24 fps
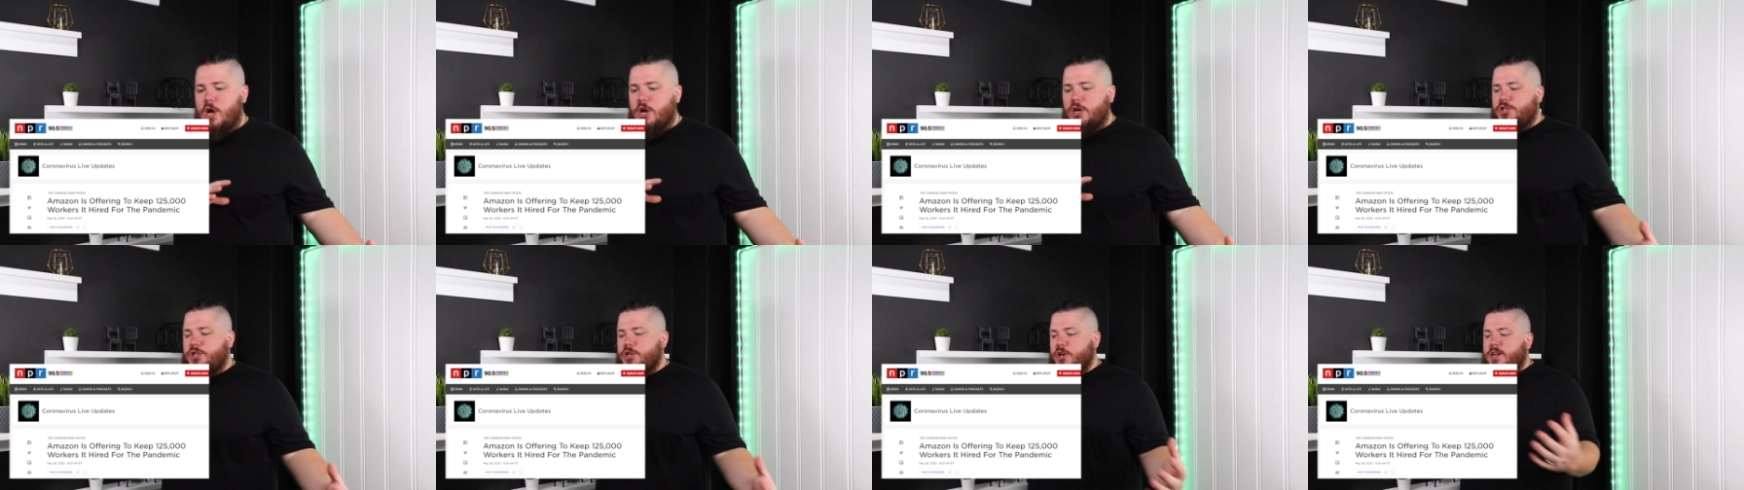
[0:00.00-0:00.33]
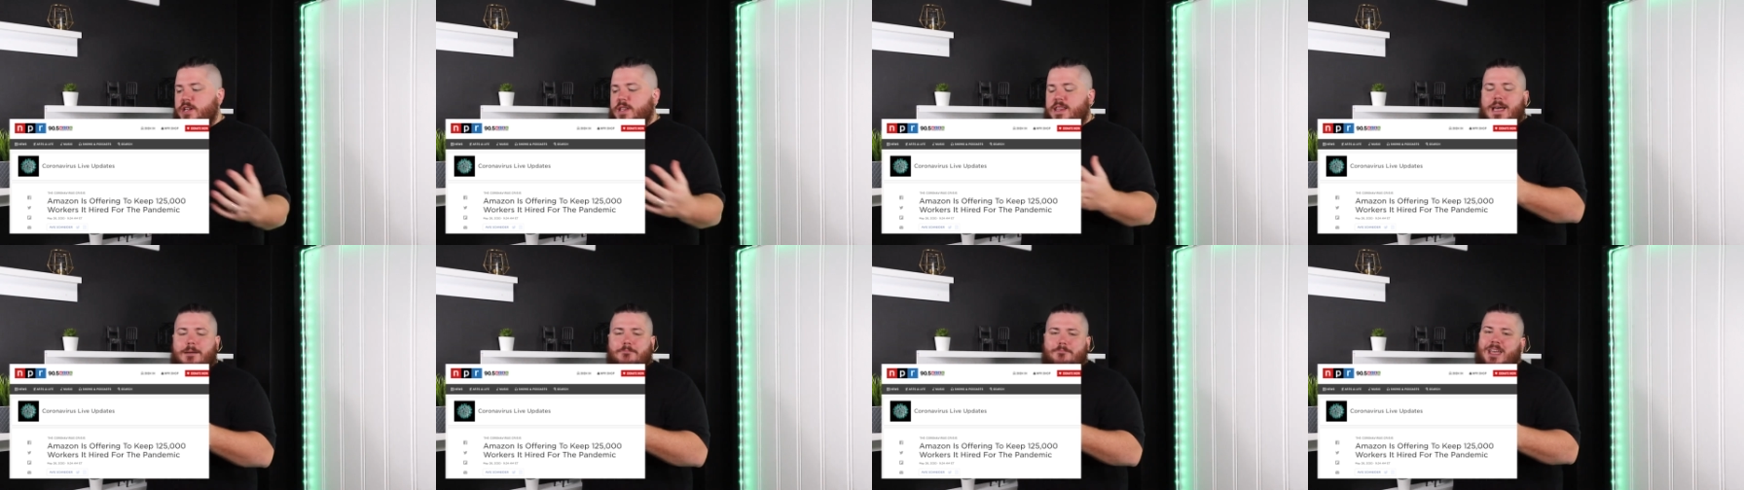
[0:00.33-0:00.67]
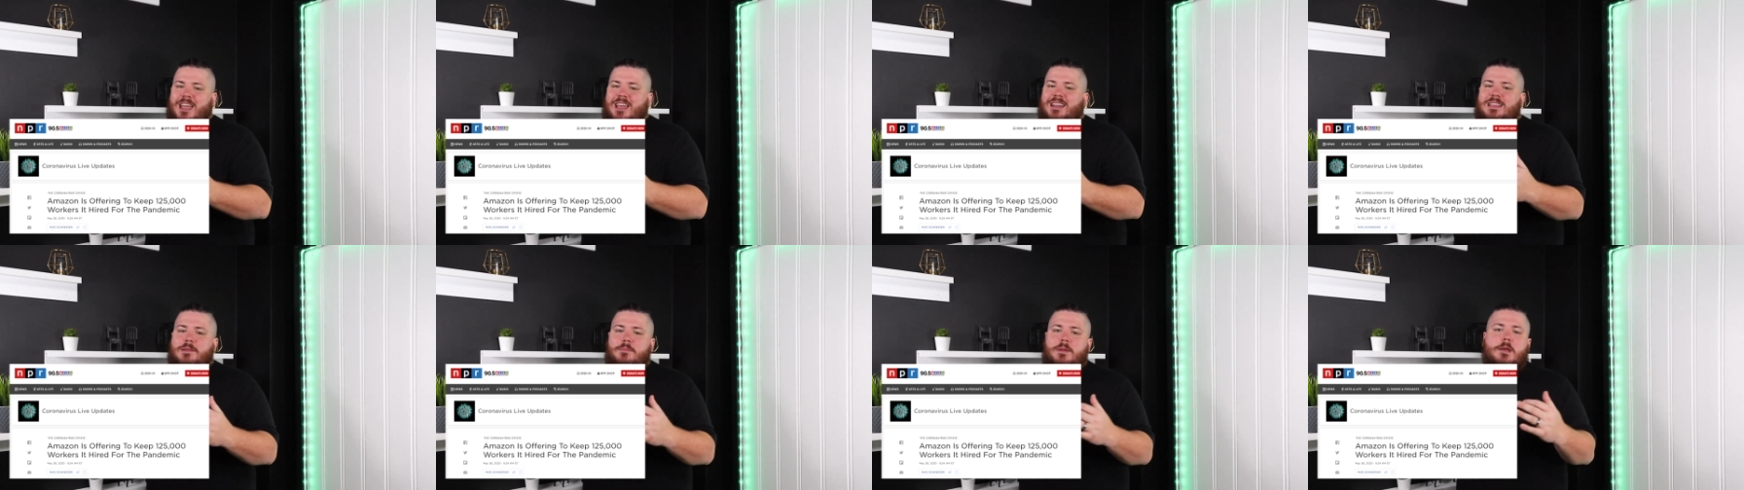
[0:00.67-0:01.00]
during that
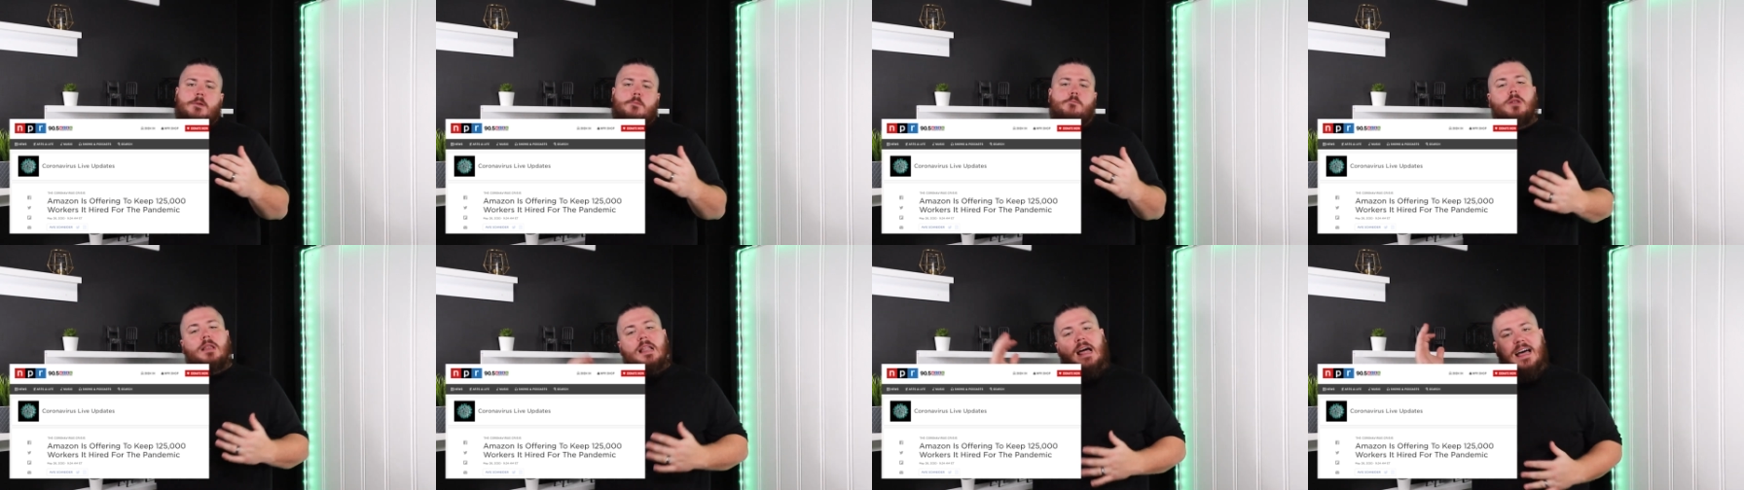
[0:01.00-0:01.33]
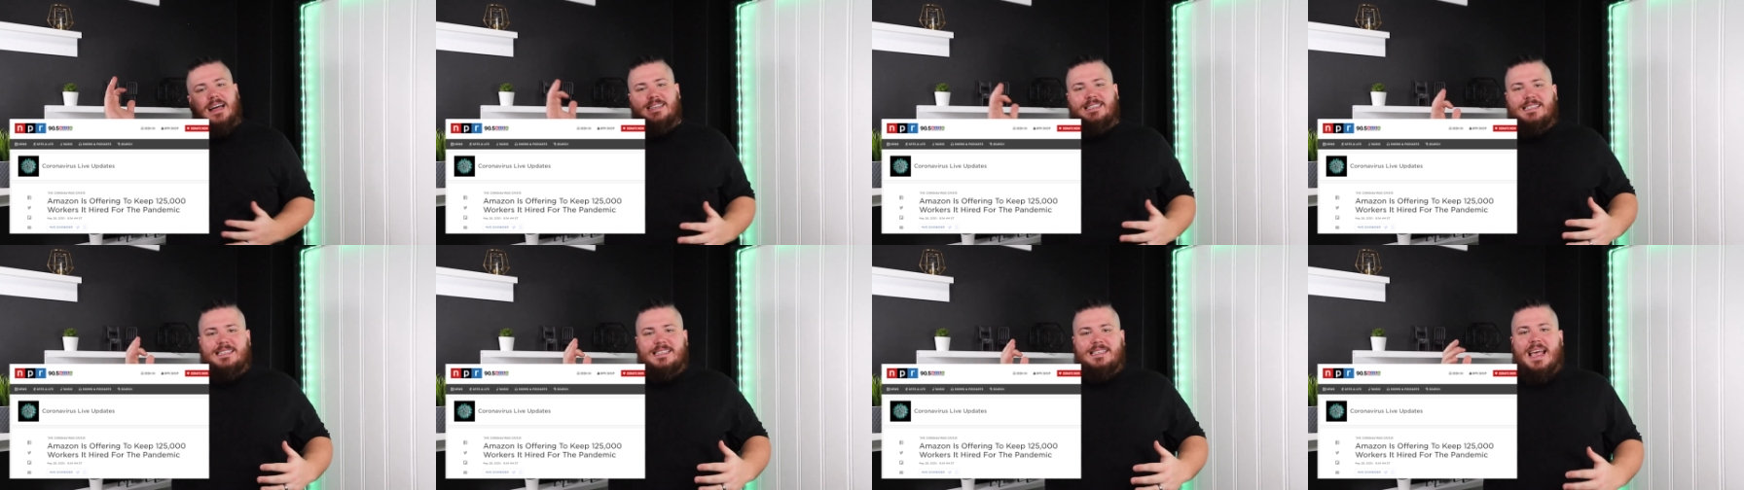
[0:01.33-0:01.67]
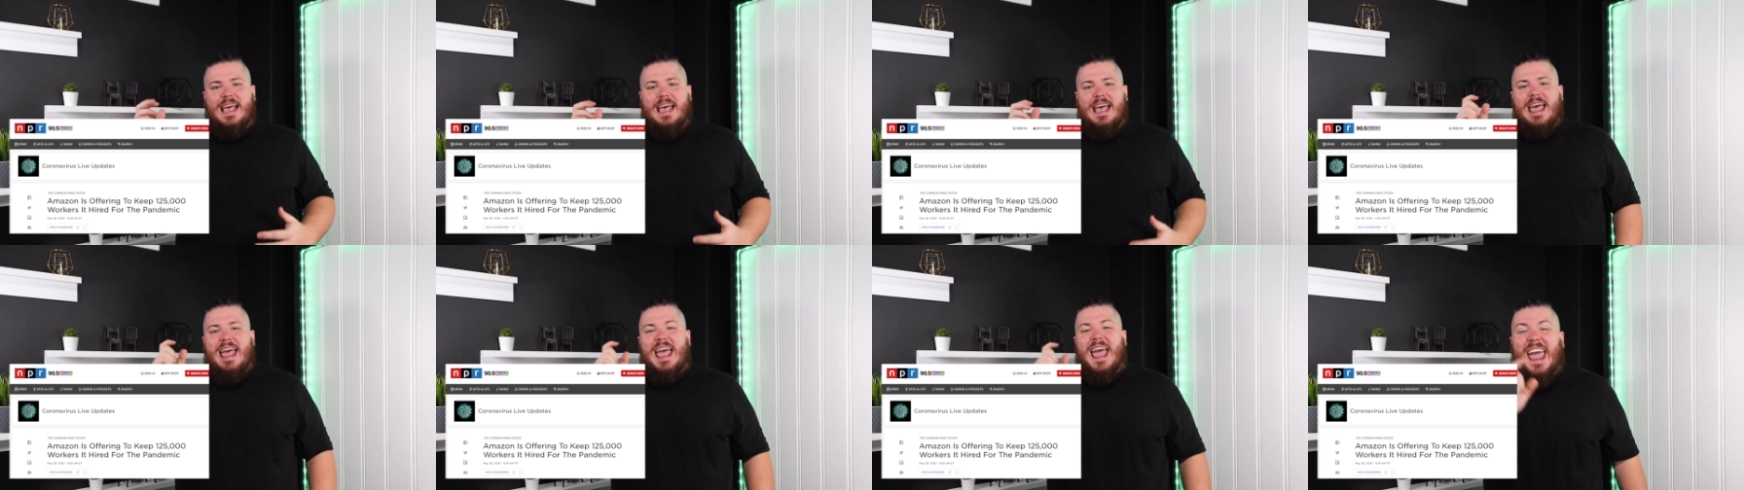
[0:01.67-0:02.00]
pandemic plus,
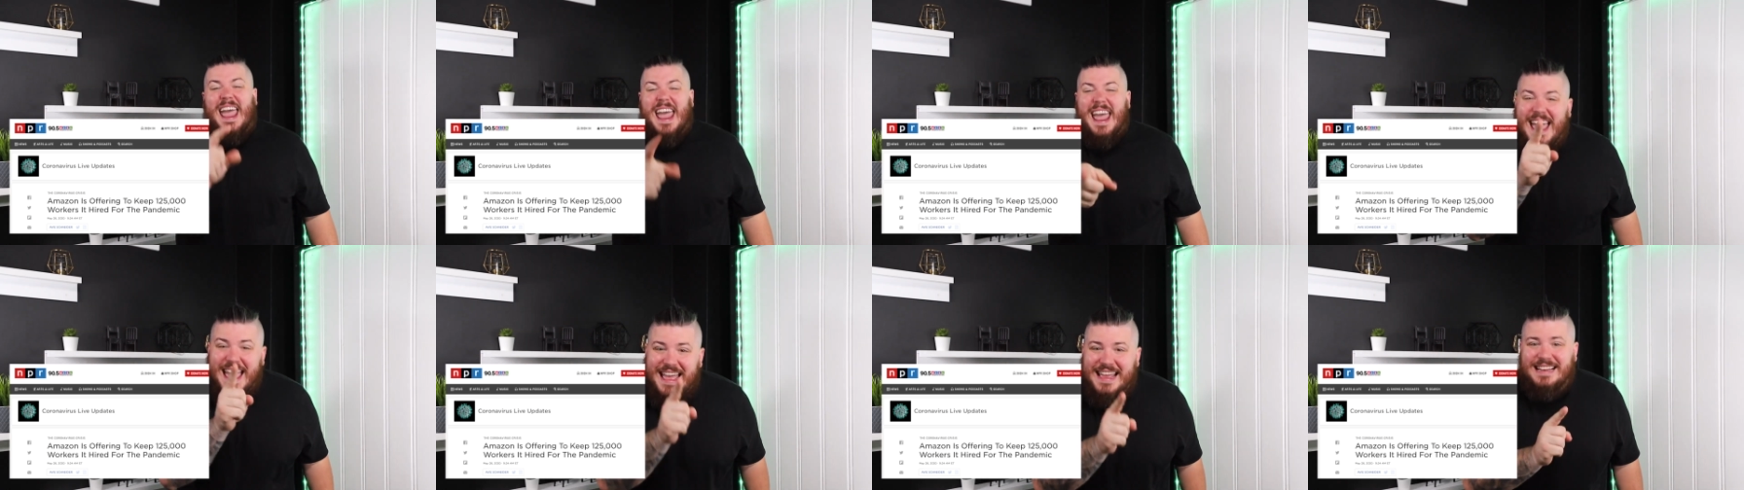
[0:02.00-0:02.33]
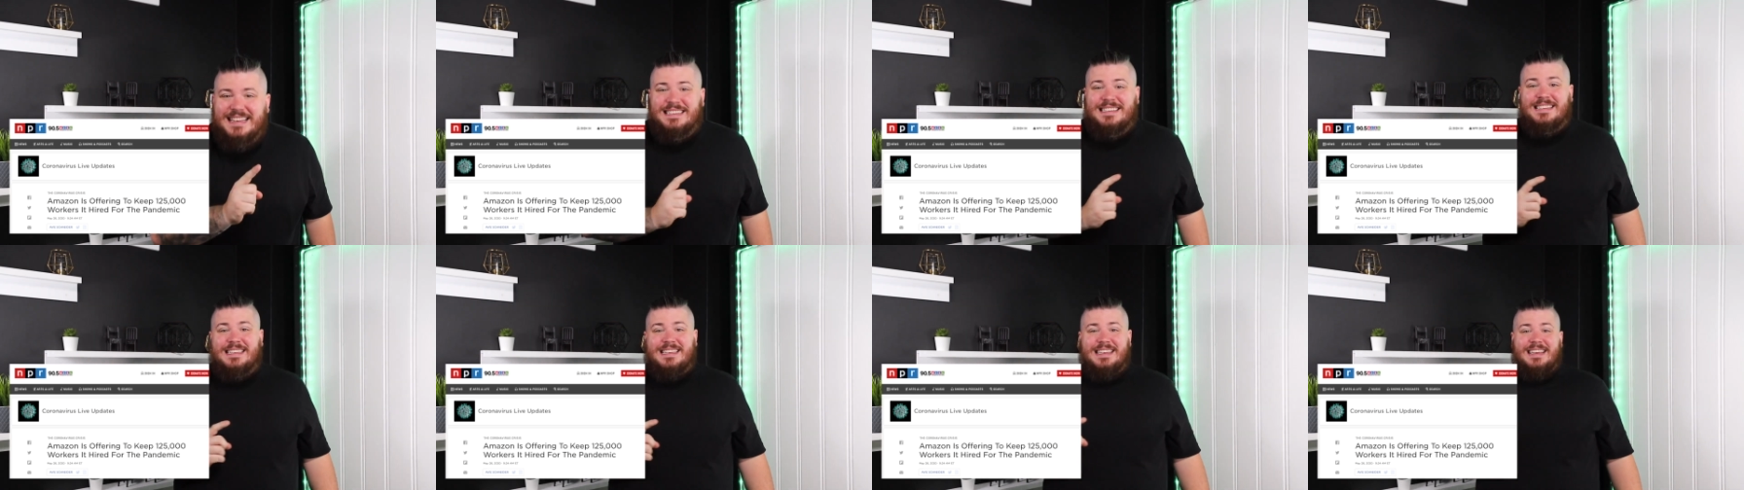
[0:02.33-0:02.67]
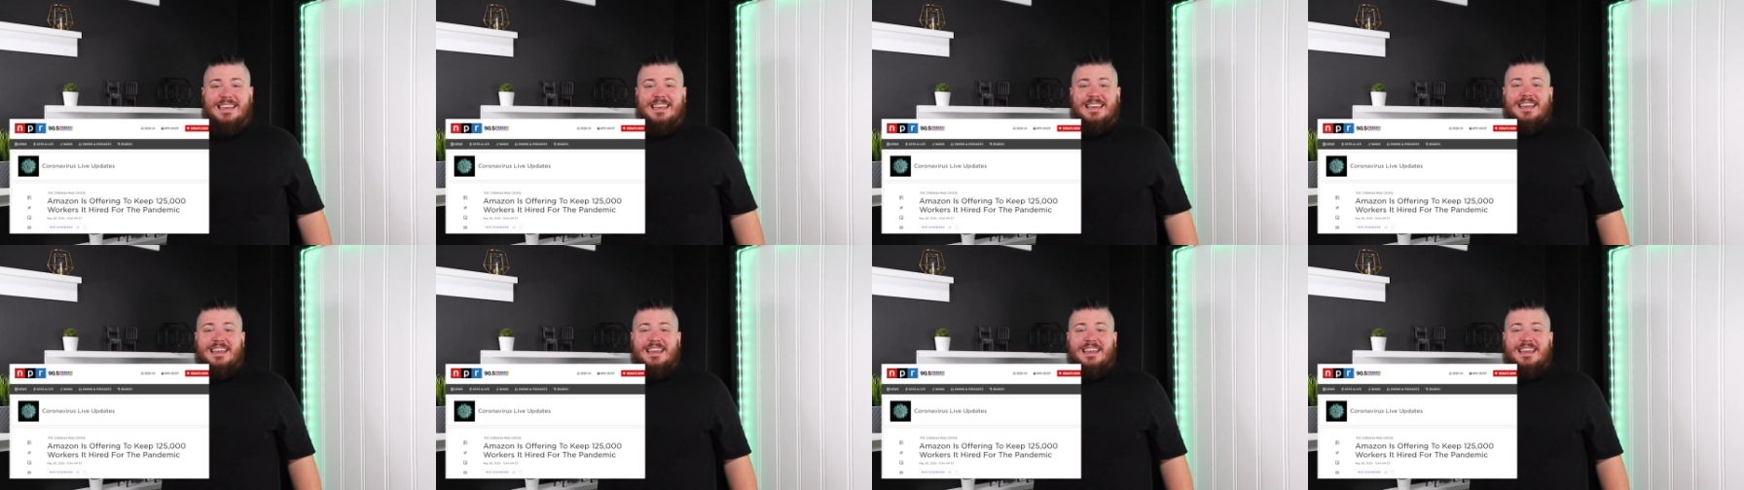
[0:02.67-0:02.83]
and